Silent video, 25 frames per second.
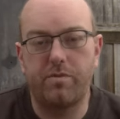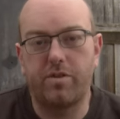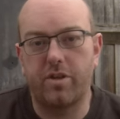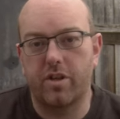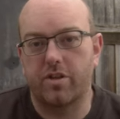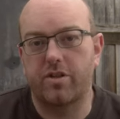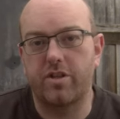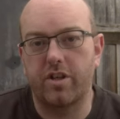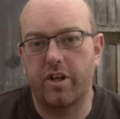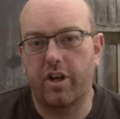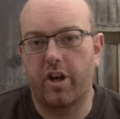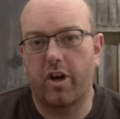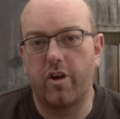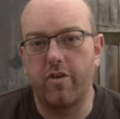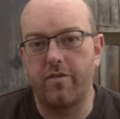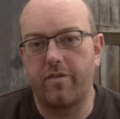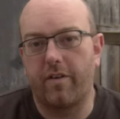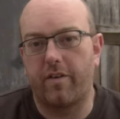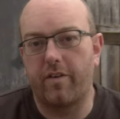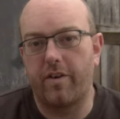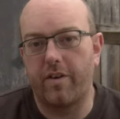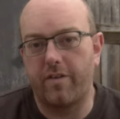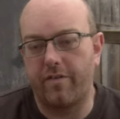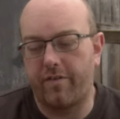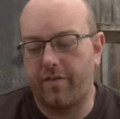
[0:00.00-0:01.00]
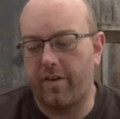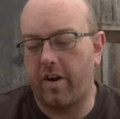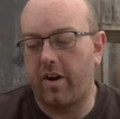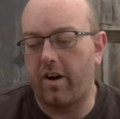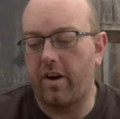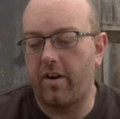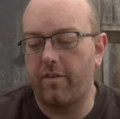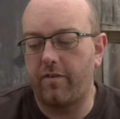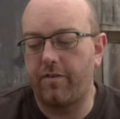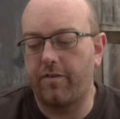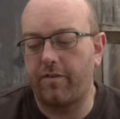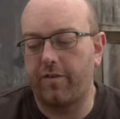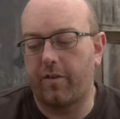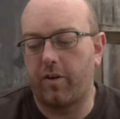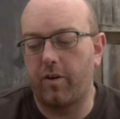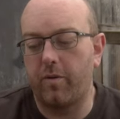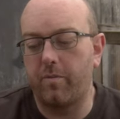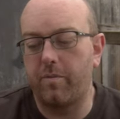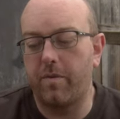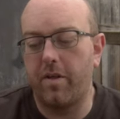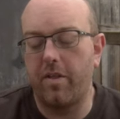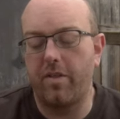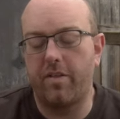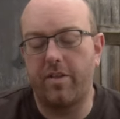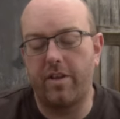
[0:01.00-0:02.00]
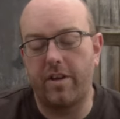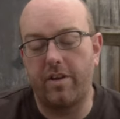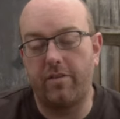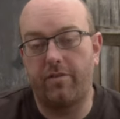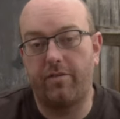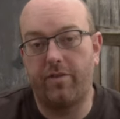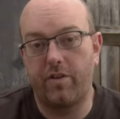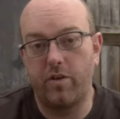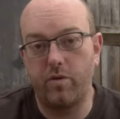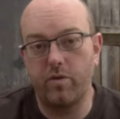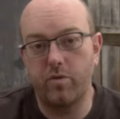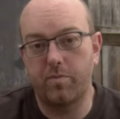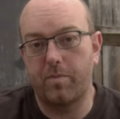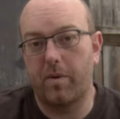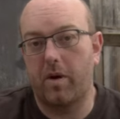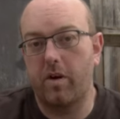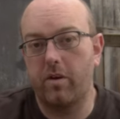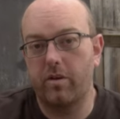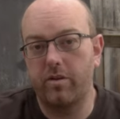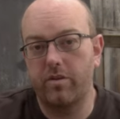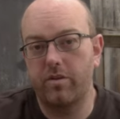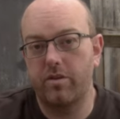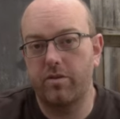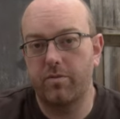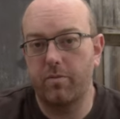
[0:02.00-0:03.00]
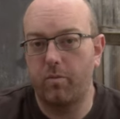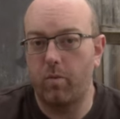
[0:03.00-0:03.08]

doesn't go very far from the fuse box